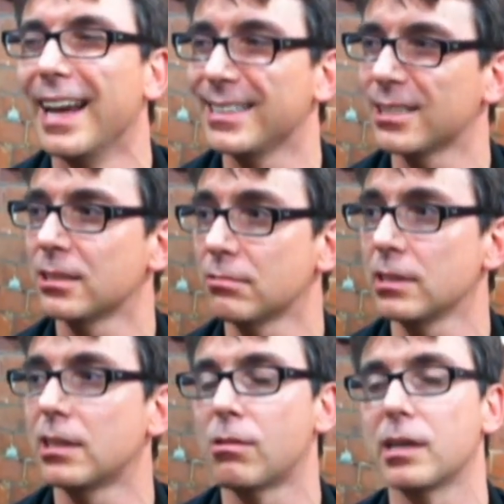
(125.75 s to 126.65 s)
It's a
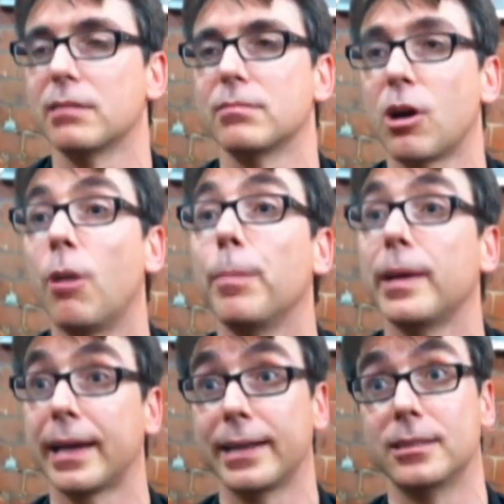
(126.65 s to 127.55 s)
really quite
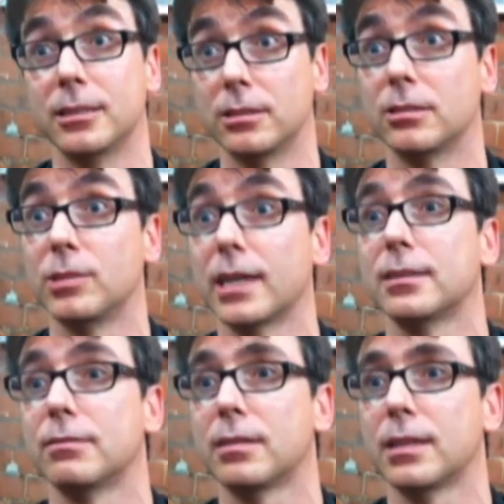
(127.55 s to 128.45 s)
complicated,
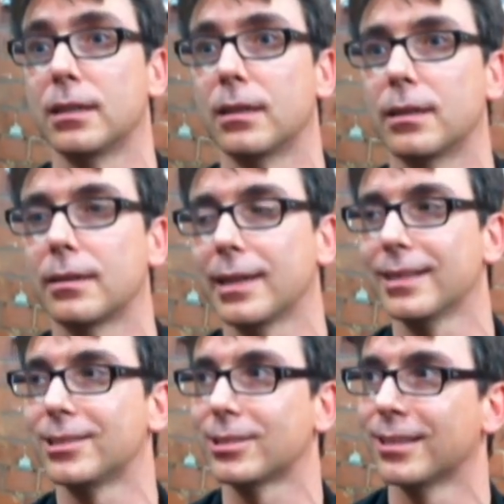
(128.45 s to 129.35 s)
subjective thing, and I think
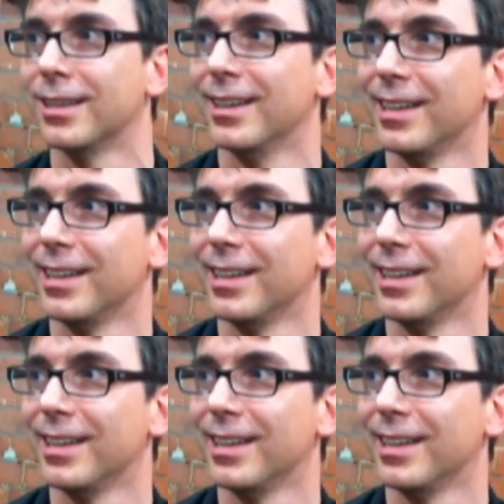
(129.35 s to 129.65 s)
it's just